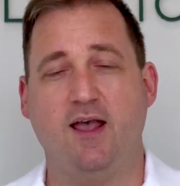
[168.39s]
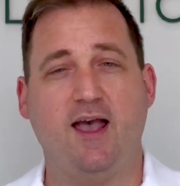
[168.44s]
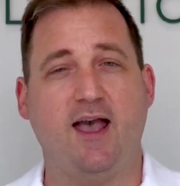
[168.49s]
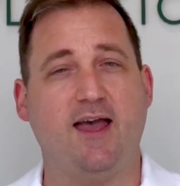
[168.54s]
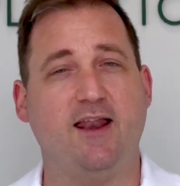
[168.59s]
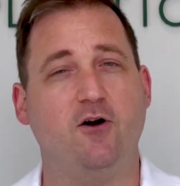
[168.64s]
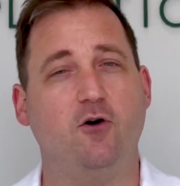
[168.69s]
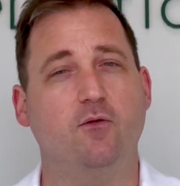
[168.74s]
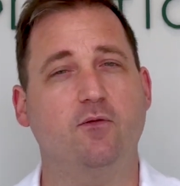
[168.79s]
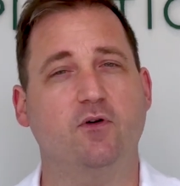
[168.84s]

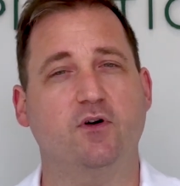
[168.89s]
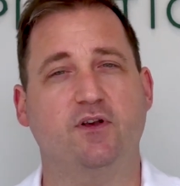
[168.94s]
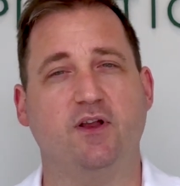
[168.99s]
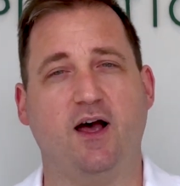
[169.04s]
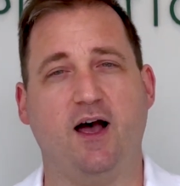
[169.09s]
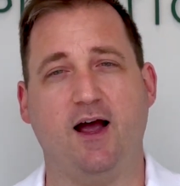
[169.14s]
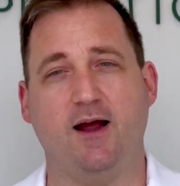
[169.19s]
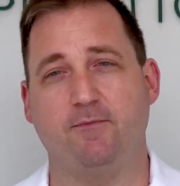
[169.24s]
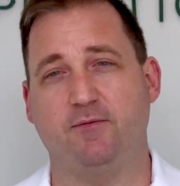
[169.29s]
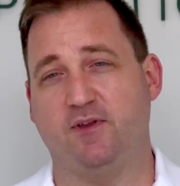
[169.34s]
And over
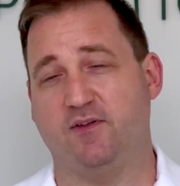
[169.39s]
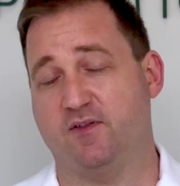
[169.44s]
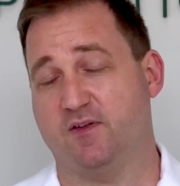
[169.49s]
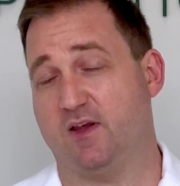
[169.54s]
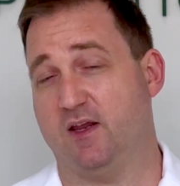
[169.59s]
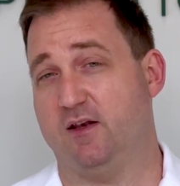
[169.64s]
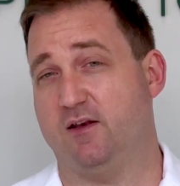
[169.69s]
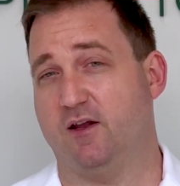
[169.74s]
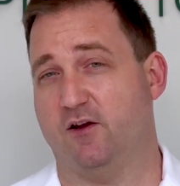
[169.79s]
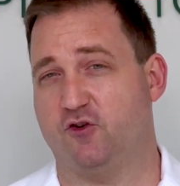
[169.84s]
time, the
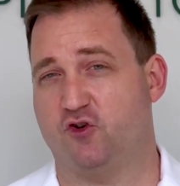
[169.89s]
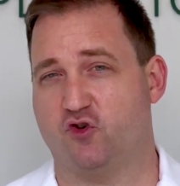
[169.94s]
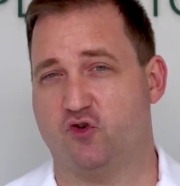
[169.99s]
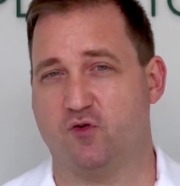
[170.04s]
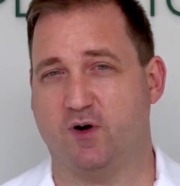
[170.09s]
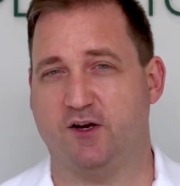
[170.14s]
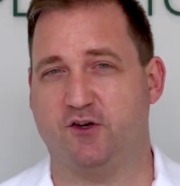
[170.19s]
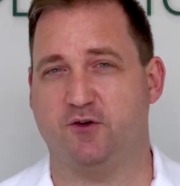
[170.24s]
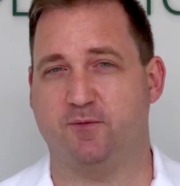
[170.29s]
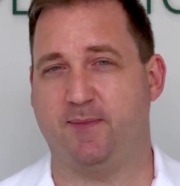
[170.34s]
skin does
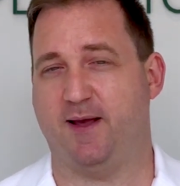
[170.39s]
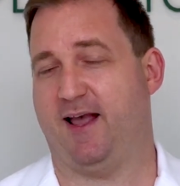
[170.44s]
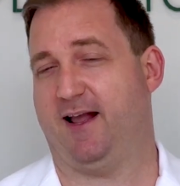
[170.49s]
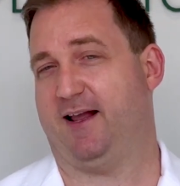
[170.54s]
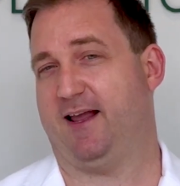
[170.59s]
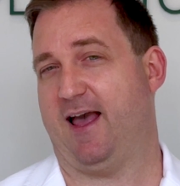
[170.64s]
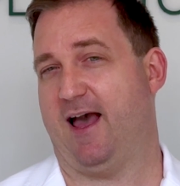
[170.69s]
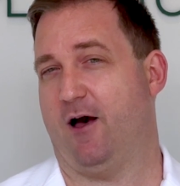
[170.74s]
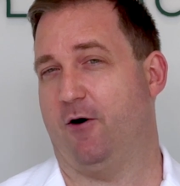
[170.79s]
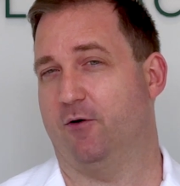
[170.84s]
stretch
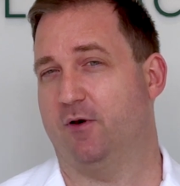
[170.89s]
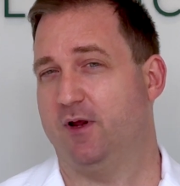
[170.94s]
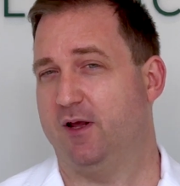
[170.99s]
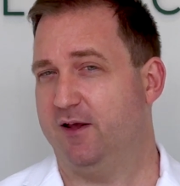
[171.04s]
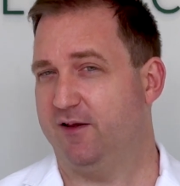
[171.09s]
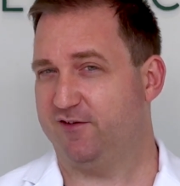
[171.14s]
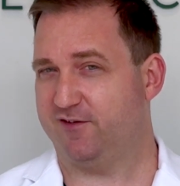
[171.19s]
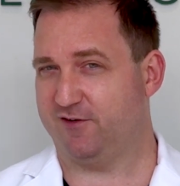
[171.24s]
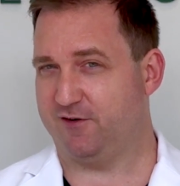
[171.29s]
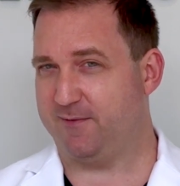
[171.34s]
back out.
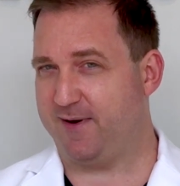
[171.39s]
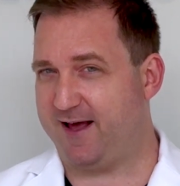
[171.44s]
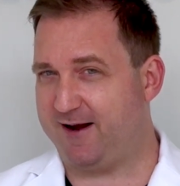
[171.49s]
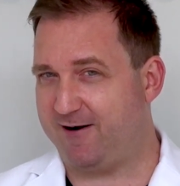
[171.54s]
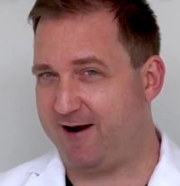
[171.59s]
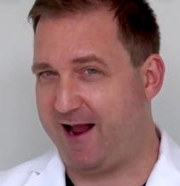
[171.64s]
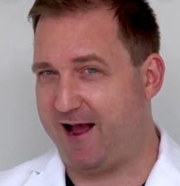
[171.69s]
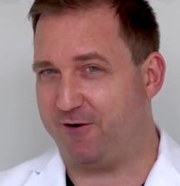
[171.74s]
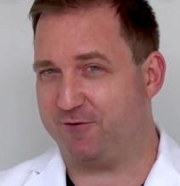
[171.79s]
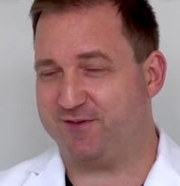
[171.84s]
So no matter
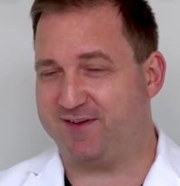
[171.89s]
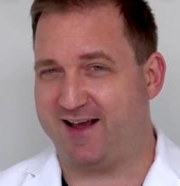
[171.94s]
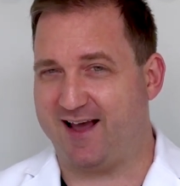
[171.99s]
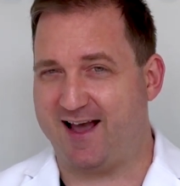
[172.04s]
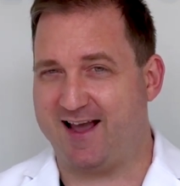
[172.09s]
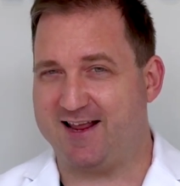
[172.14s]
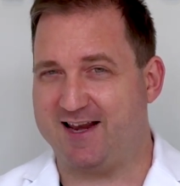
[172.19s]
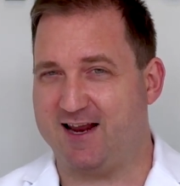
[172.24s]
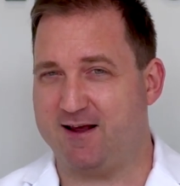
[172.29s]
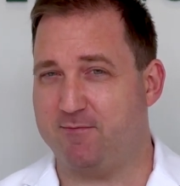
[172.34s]
how
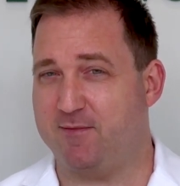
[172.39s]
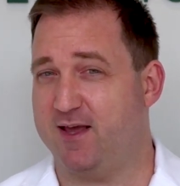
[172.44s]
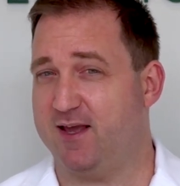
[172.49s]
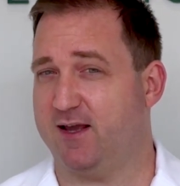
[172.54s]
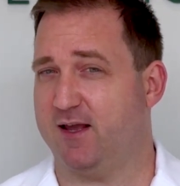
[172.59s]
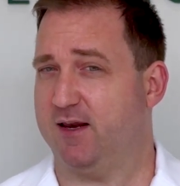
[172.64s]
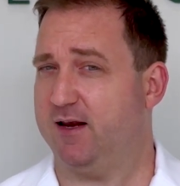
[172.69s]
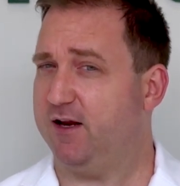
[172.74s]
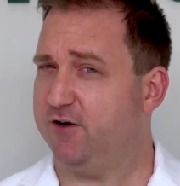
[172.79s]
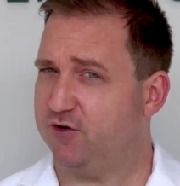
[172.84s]
tight I
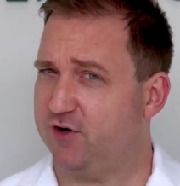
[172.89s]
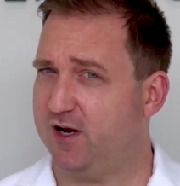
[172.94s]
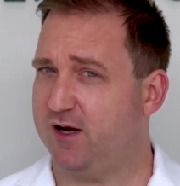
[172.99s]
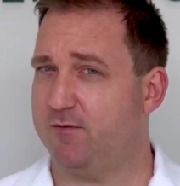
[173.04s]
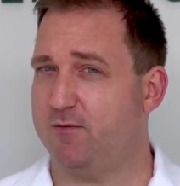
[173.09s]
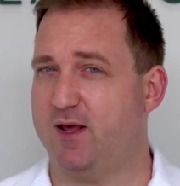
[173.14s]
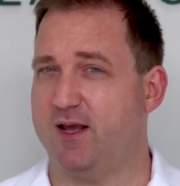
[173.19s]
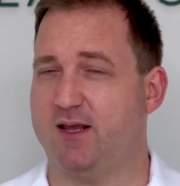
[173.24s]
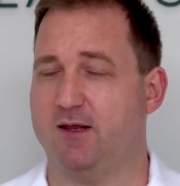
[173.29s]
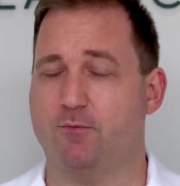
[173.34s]
make it, and I try to
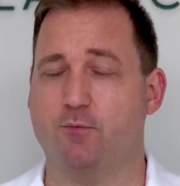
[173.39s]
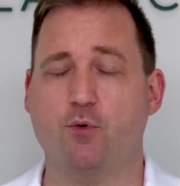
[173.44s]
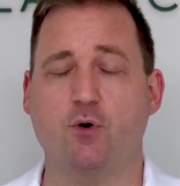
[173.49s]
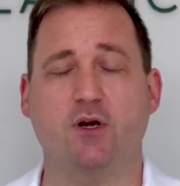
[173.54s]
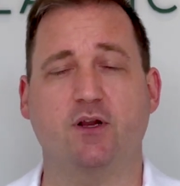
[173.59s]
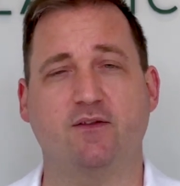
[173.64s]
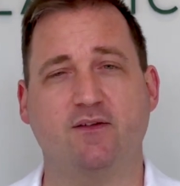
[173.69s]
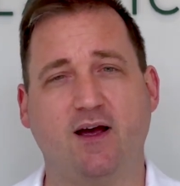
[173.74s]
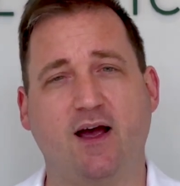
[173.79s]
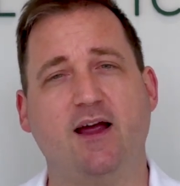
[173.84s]
make it
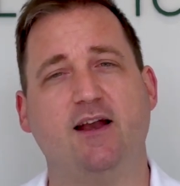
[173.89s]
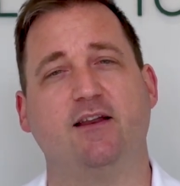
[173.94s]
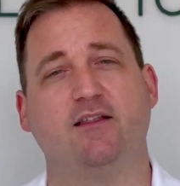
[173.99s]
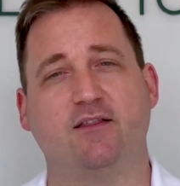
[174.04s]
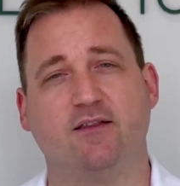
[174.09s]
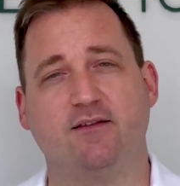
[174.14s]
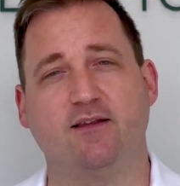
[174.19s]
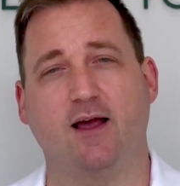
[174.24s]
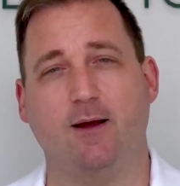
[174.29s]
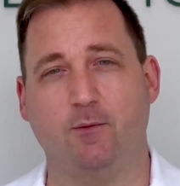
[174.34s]
pretty tight at
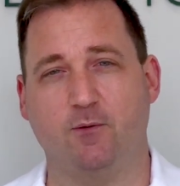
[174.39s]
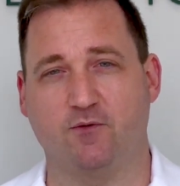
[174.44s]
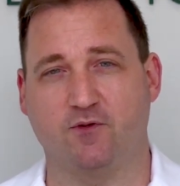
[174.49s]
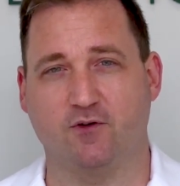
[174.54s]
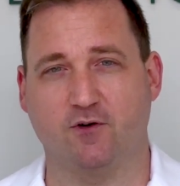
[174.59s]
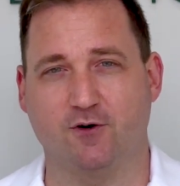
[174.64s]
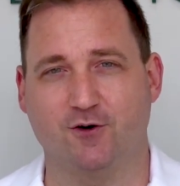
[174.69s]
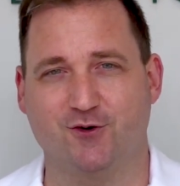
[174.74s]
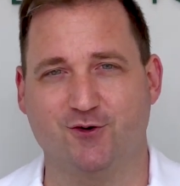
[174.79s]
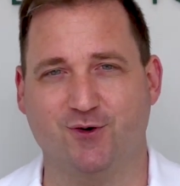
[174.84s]
the time of
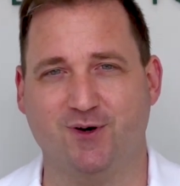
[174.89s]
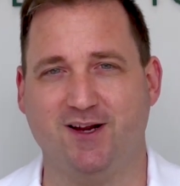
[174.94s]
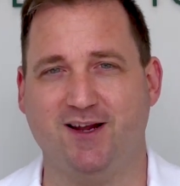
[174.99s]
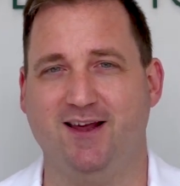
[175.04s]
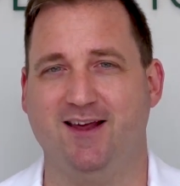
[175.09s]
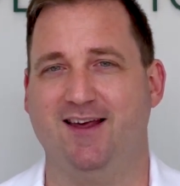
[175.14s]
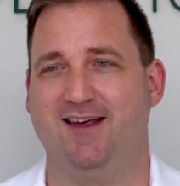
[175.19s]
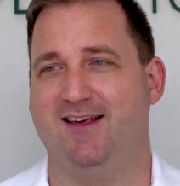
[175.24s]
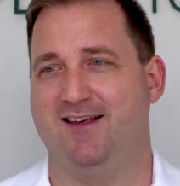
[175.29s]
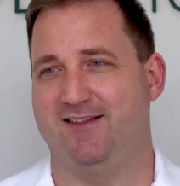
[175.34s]
surgery,
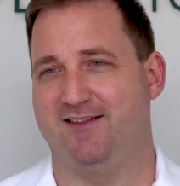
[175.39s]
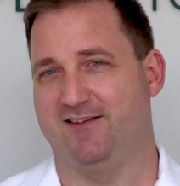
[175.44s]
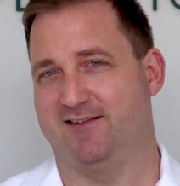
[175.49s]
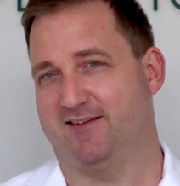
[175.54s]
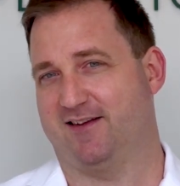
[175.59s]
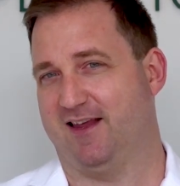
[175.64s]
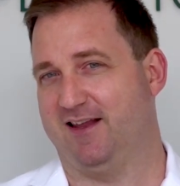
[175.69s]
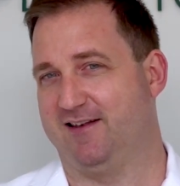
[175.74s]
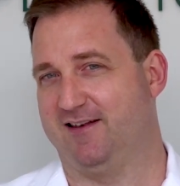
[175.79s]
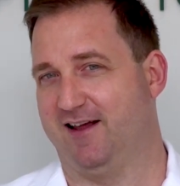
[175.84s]
the
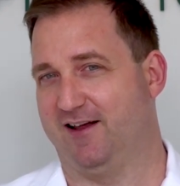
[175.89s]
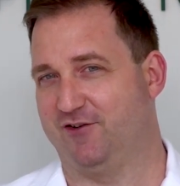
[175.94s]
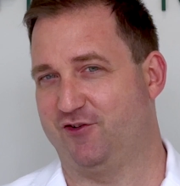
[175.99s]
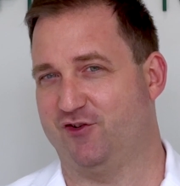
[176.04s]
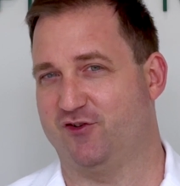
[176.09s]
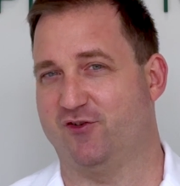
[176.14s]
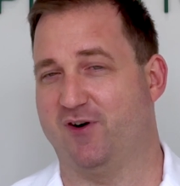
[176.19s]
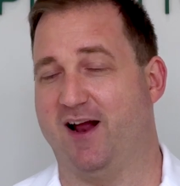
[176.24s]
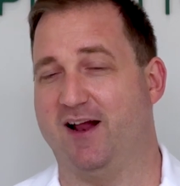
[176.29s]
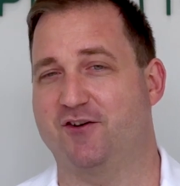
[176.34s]
skin does
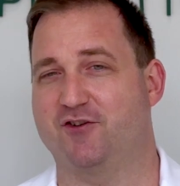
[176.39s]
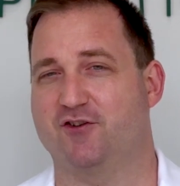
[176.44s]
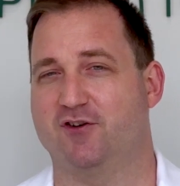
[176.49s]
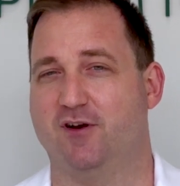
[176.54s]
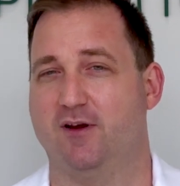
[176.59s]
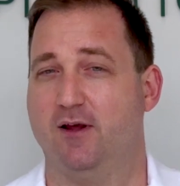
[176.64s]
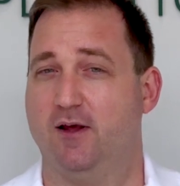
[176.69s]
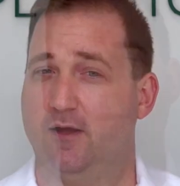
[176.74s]
stretch.